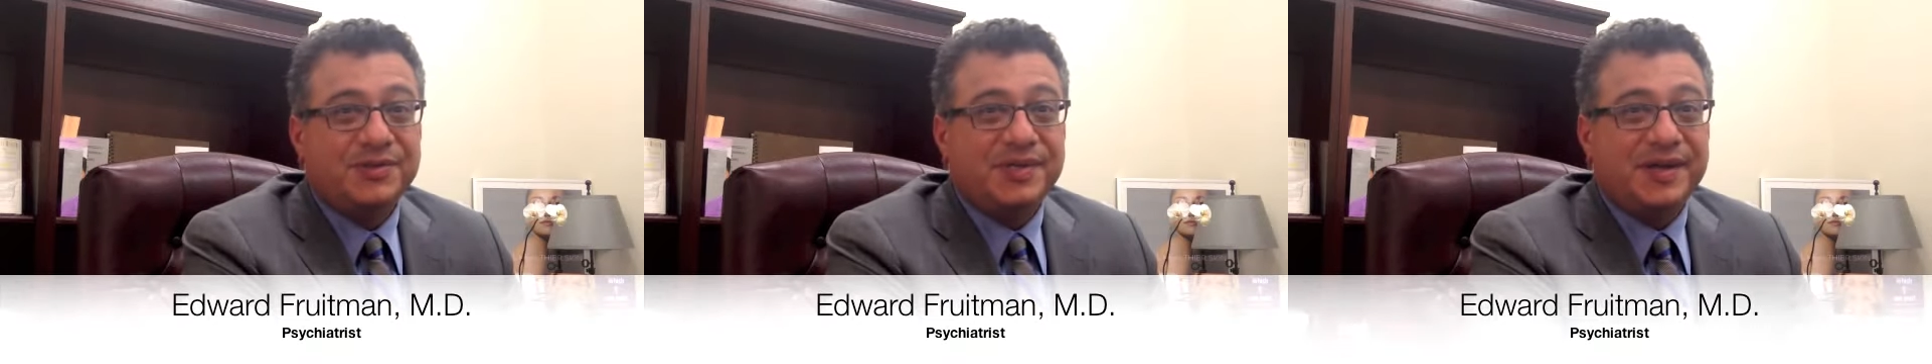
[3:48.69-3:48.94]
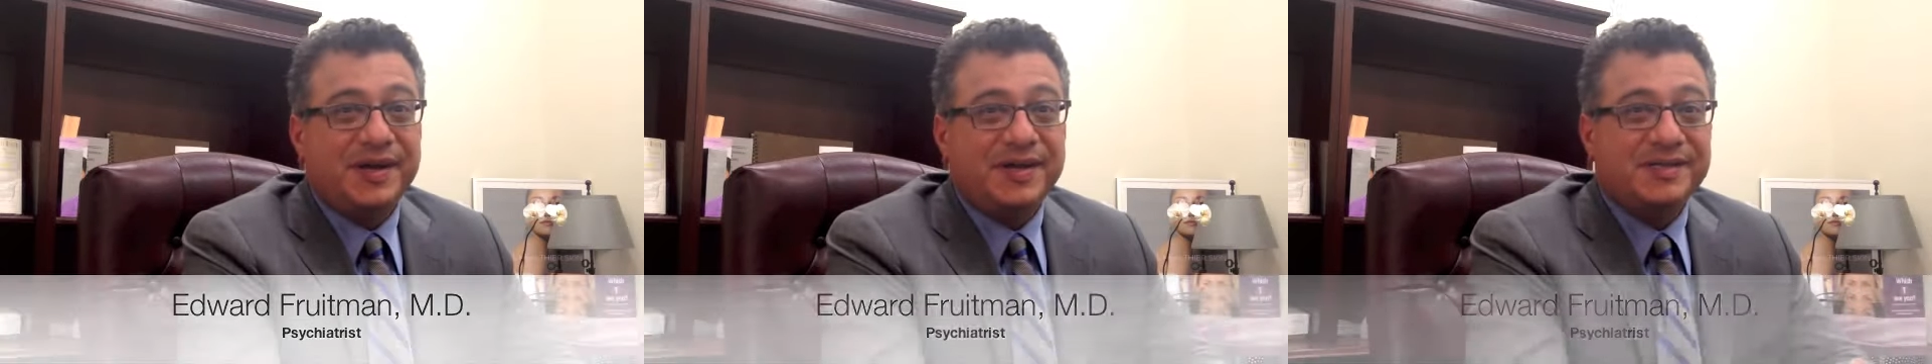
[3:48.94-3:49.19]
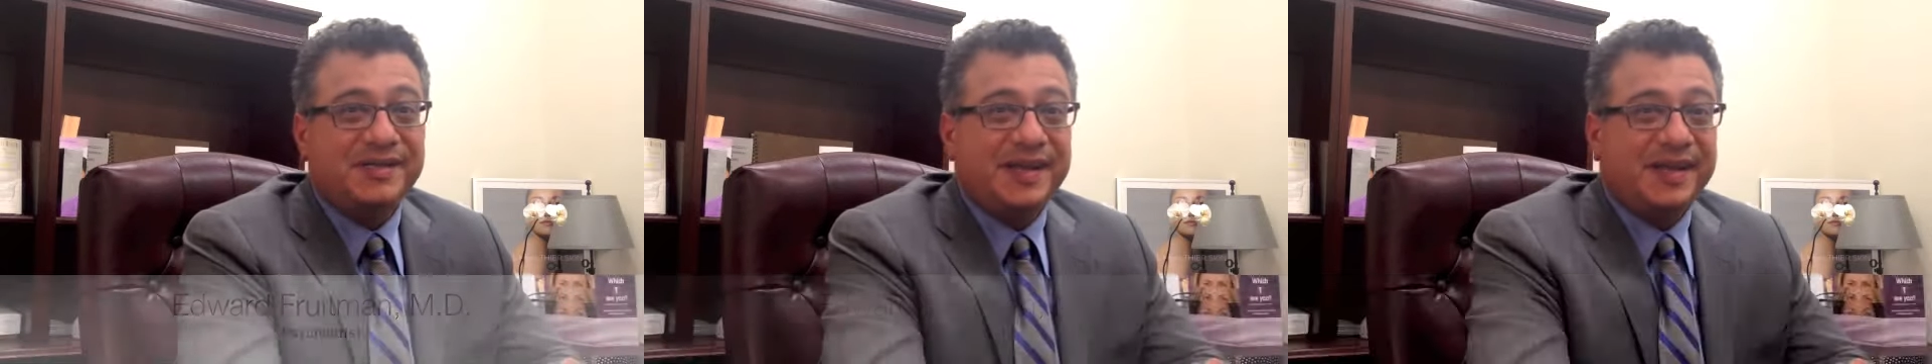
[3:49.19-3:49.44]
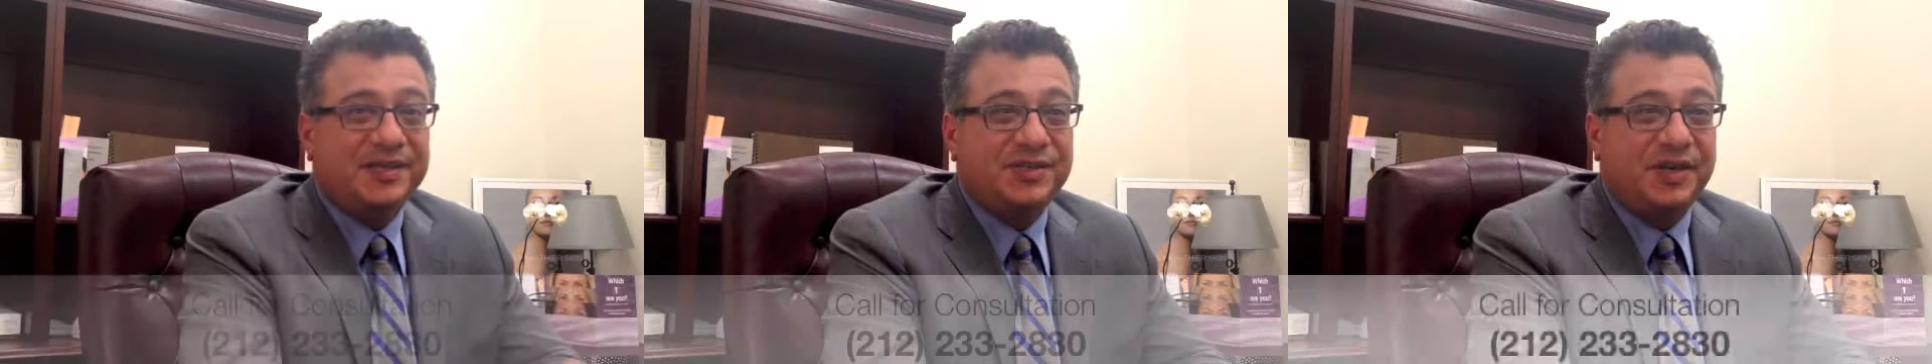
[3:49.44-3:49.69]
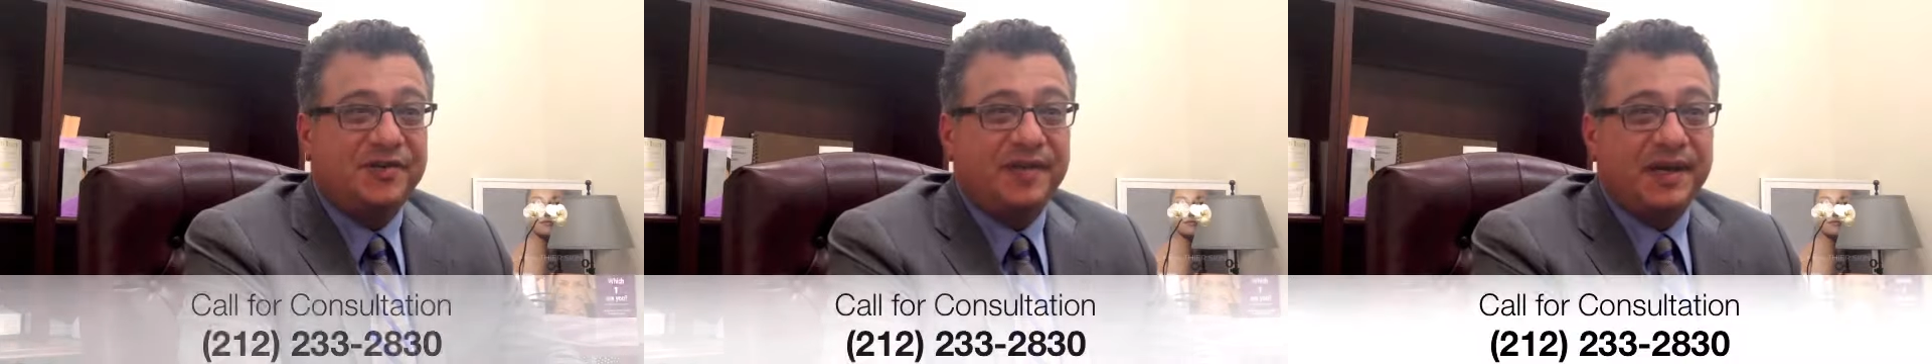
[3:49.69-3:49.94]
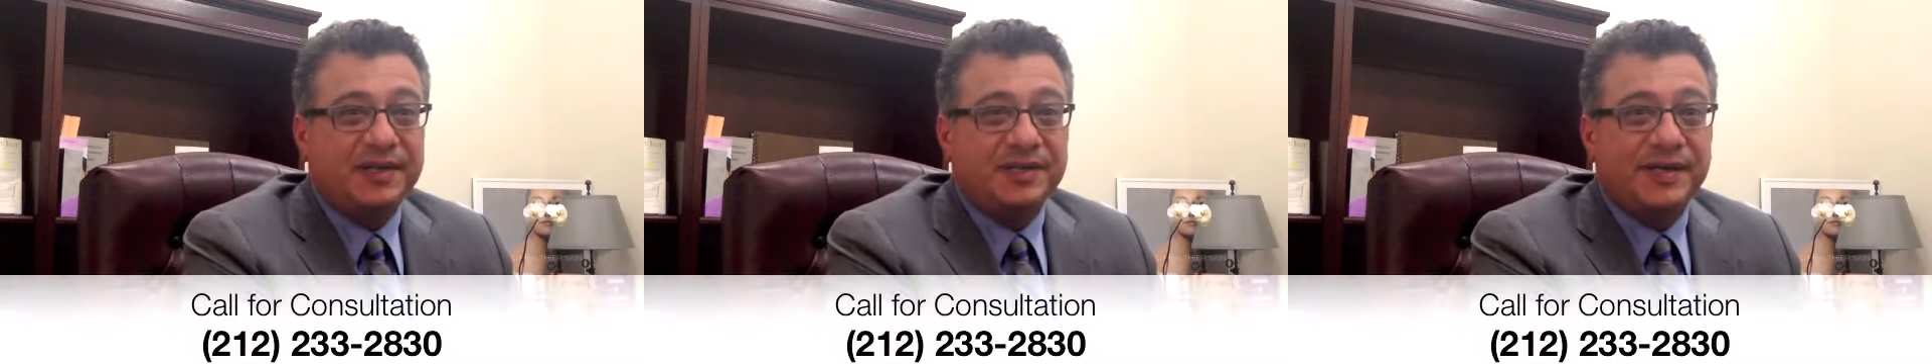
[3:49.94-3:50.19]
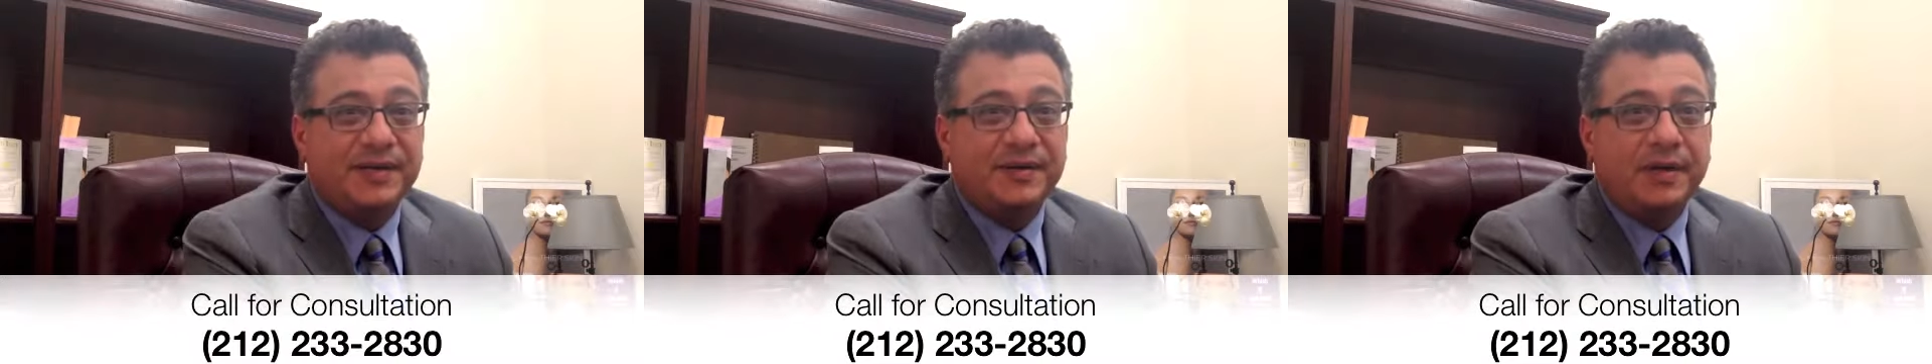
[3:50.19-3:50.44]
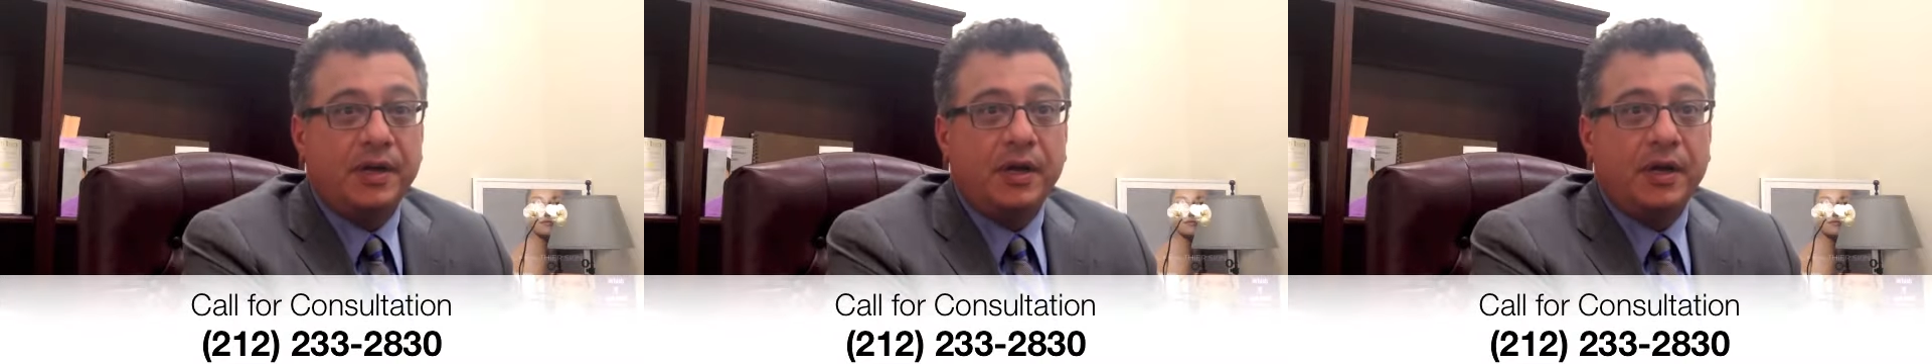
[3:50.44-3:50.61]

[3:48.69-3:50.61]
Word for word: see us at Trifecta.